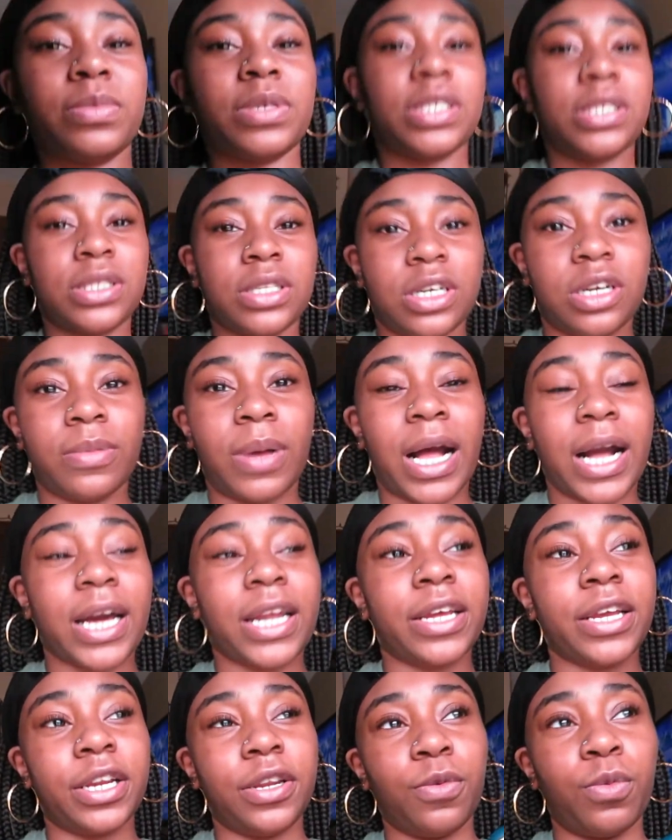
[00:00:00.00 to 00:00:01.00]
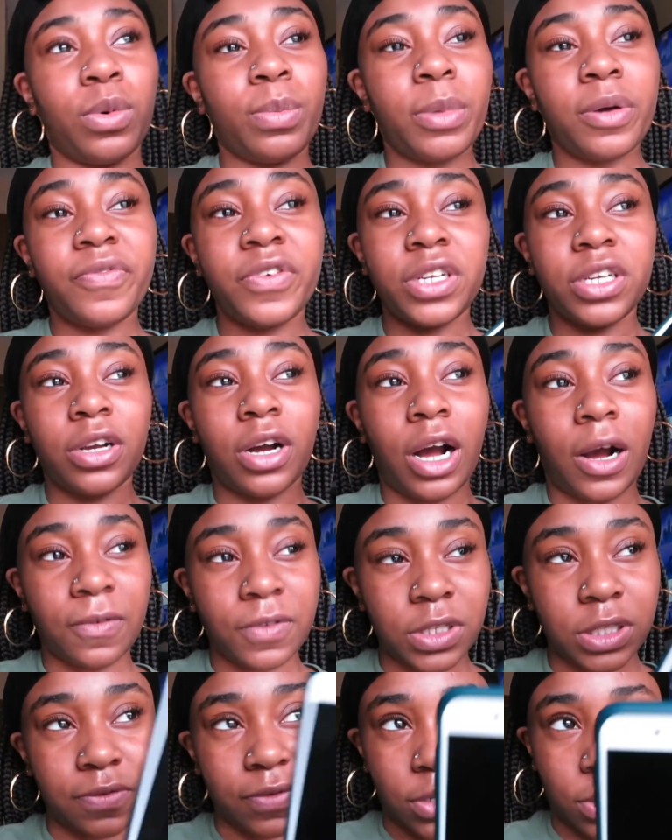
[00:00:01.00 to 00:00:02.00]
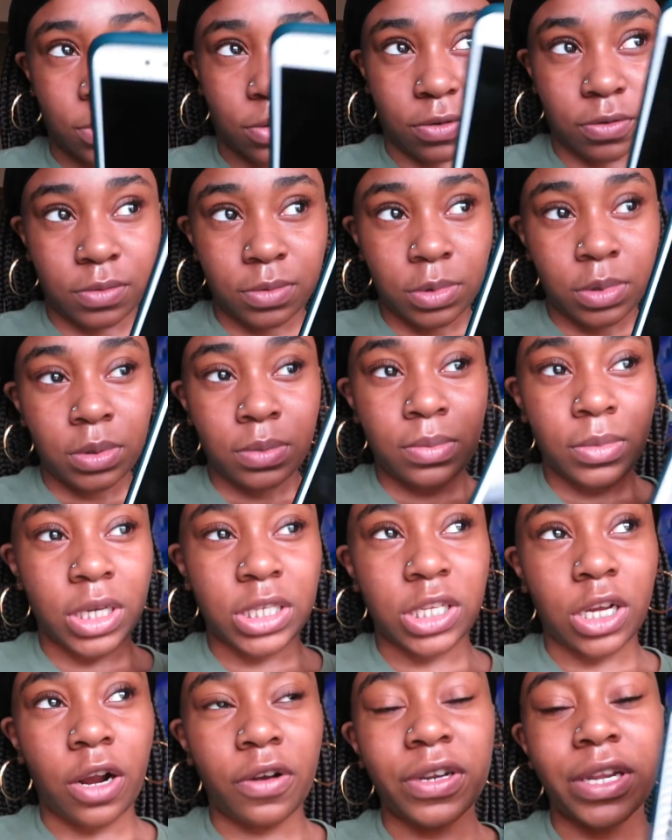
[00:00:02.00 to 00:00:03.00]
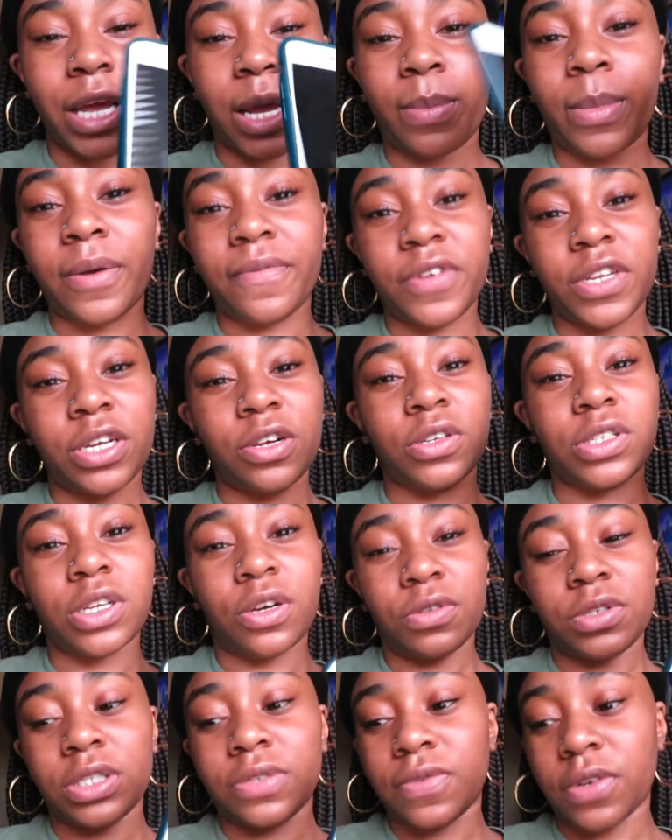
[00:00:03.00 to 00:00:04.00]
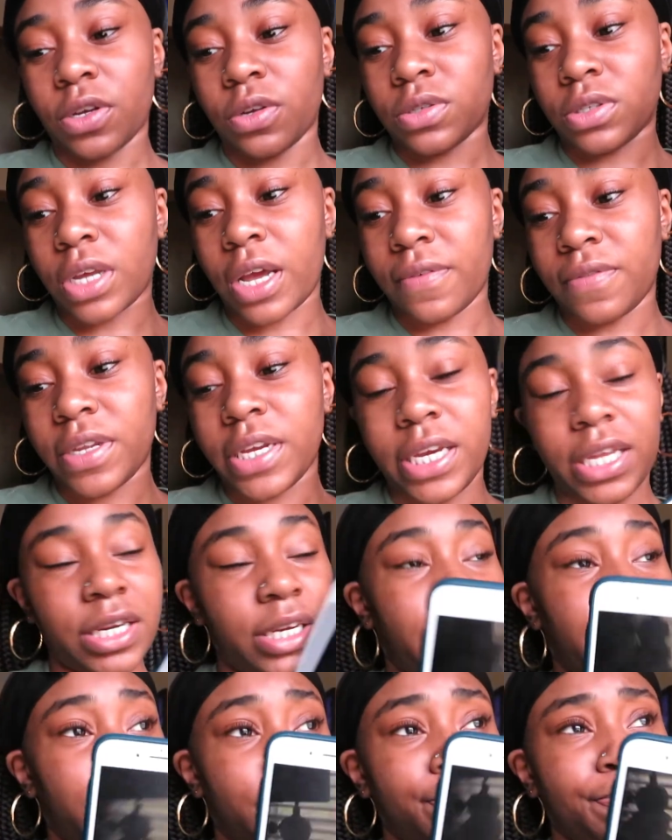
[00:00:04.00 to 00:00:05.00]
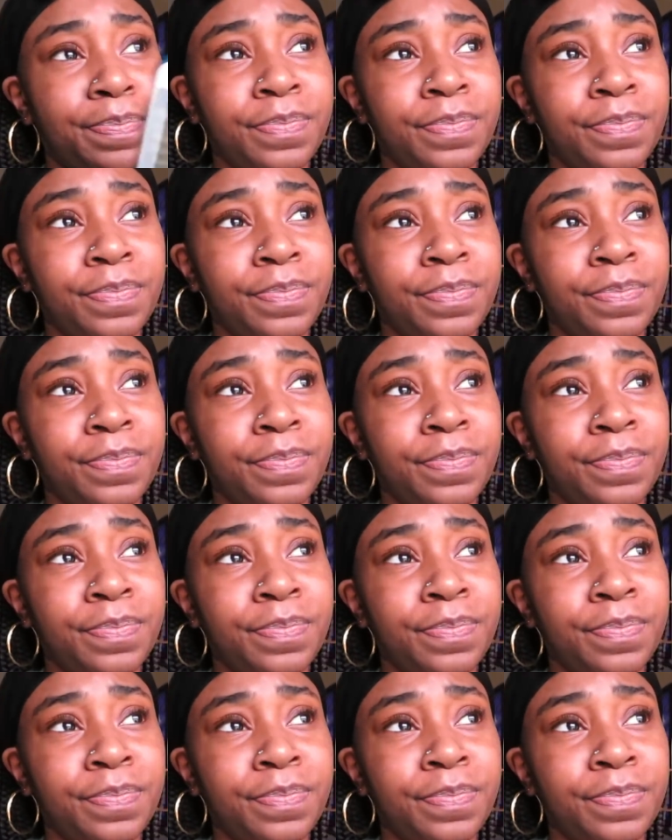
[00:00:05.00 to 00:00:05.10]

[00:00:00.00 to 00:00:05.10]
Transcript: messed up. I gotta edit one more video off this phone because I already have my videos on this phone so I have to edit it